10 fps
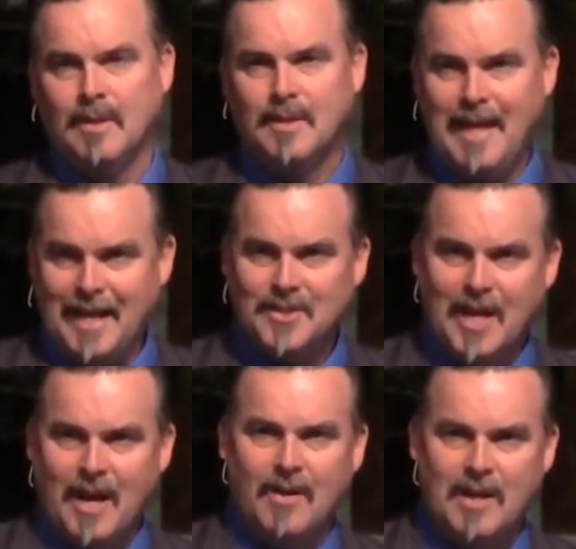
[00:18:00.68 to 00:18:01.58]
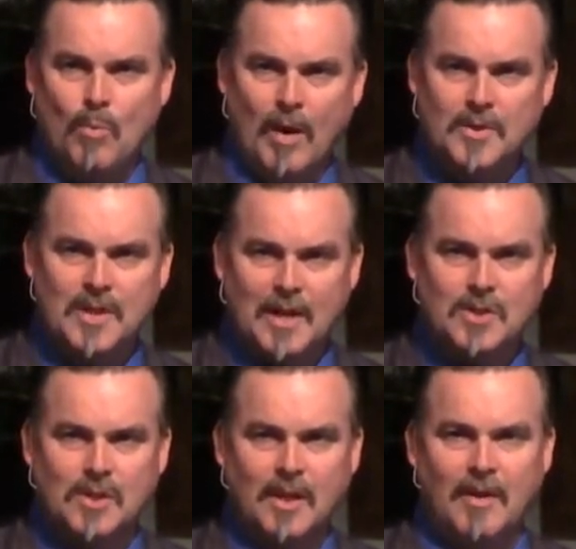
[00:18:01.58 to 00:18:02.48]
That's how he wants us
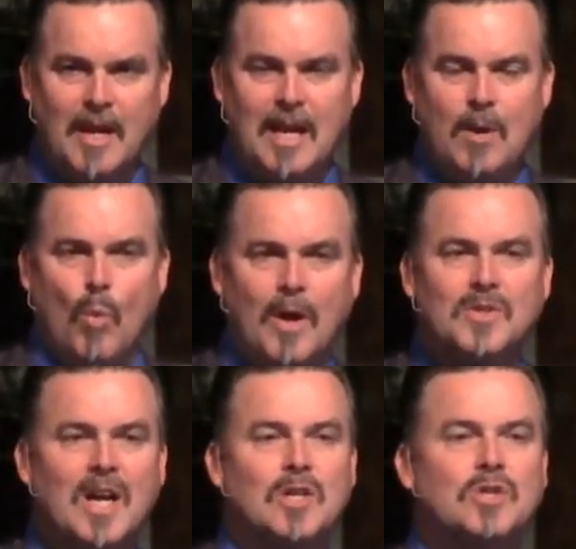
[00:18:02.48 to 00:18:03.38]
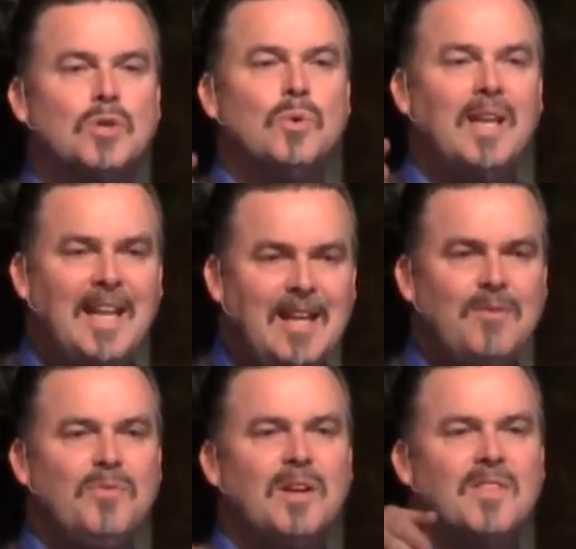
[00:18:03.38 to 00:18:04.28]
to live. He wants us to
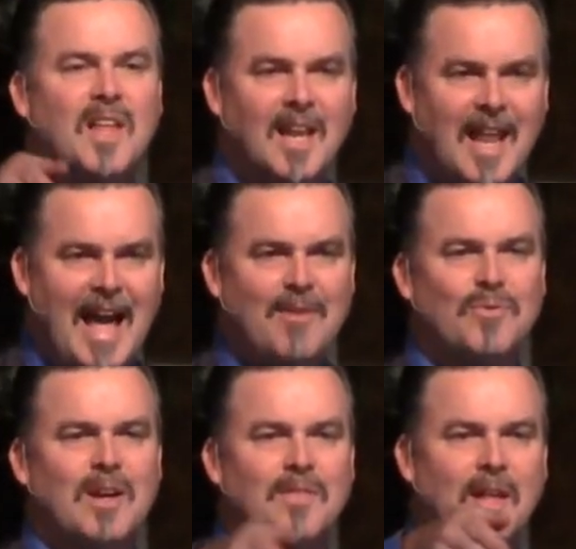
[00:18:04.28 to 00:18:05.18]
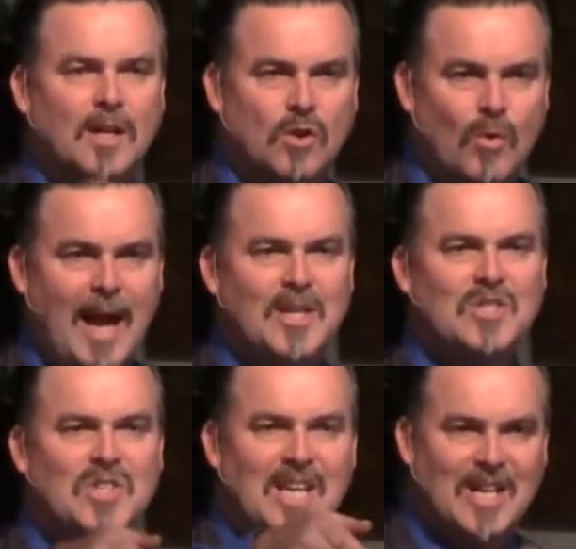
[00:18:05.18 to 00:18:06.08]
live the life that
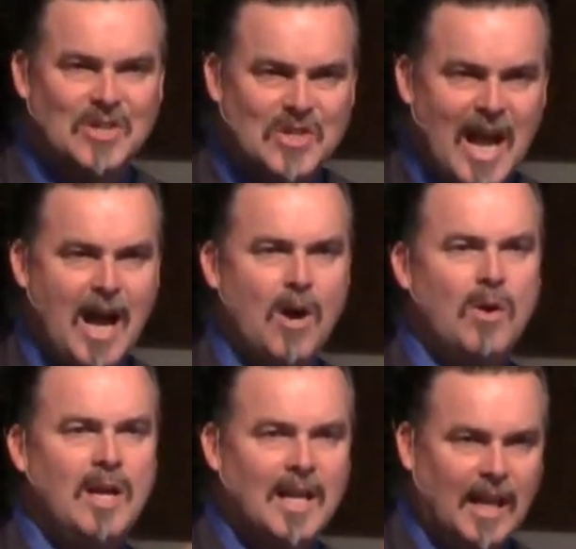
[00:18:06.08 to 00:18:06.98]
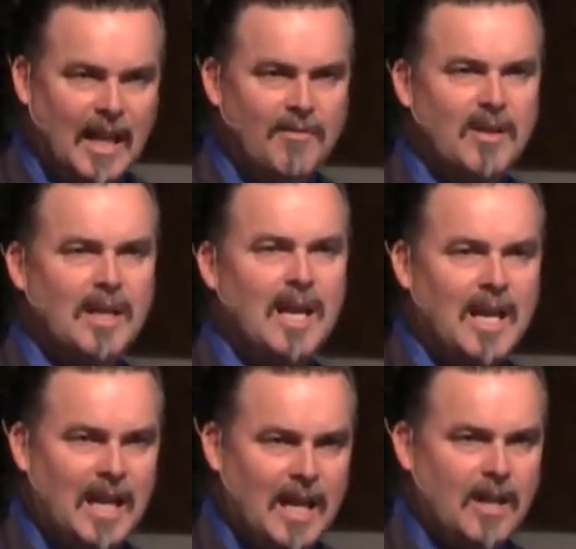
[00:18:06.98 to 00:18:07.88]
Christ is now living
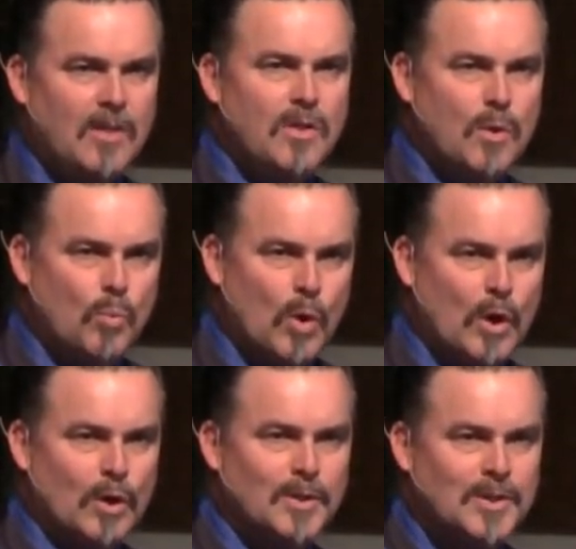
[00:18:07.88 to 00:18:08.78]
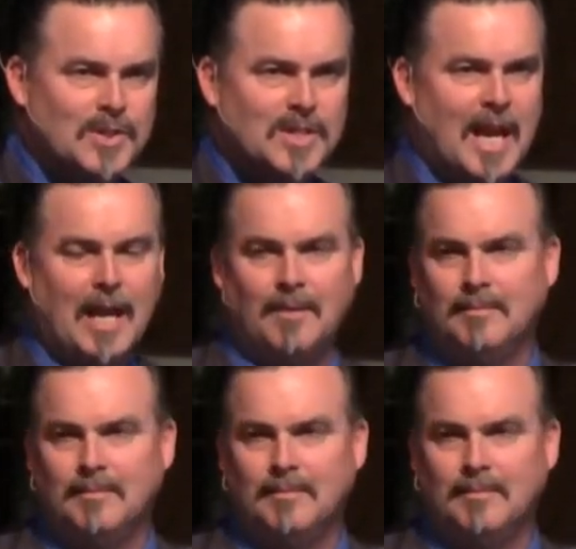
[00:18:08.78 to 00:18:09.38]
in the world today.